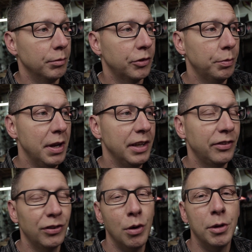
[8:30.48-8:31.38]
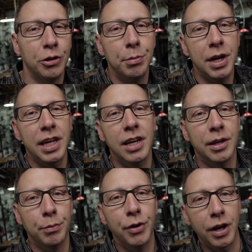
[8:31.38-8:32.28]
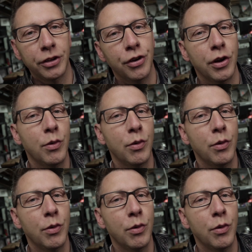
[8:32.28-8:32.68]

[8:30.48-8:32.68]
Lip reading: spending so much money on production